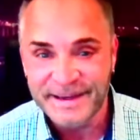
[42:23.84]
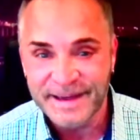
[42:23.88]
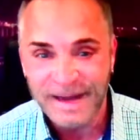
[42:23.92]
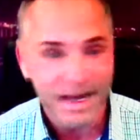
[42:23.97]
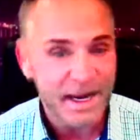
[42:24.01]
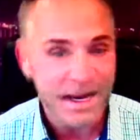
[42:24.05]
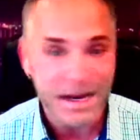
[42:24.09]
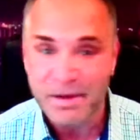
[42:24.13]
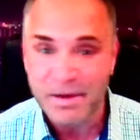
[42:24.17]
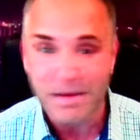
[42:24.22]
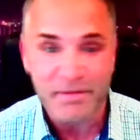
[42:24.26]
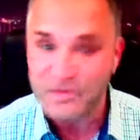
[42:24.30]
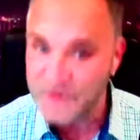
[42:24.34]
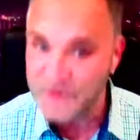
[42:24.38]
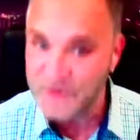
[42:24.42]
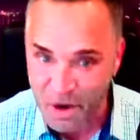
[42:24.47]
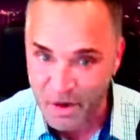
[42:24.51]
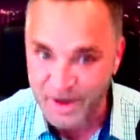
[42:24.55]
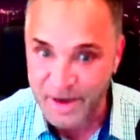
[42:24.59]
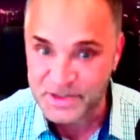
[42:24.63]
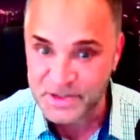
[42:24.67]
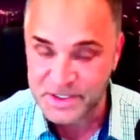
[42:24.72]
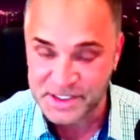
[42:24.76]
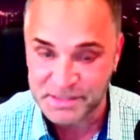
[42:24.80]
And I have
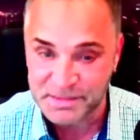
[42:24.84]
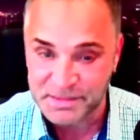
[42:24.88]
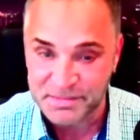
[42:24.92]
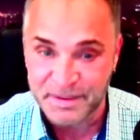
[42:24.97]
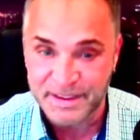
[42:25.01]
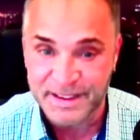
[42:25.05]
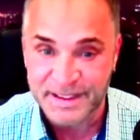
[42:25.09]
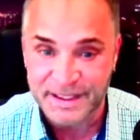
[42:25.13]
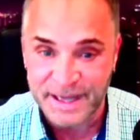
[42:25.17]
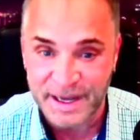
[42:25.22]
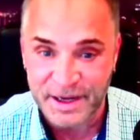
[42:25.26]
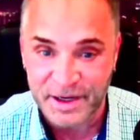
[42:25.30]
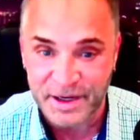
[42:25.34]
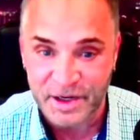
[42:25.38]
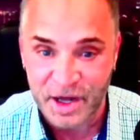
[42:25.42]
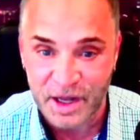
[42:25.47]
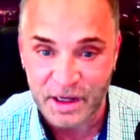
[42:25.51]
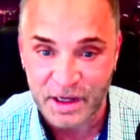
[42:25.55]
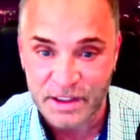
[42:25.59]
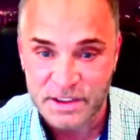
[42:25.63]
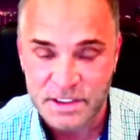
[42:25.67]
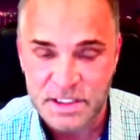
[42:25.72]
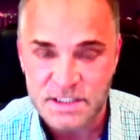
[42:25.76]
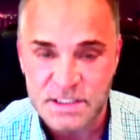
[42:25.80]
no interest in being a
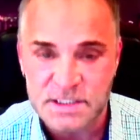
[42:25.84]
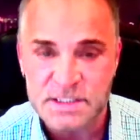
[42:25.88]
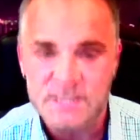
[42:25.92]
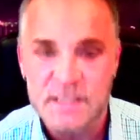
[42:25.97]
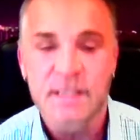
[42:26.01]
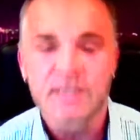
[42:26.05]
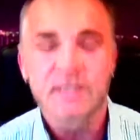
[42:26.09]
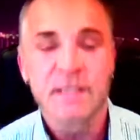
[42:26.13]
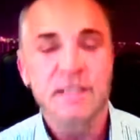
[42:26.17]
gynecologist.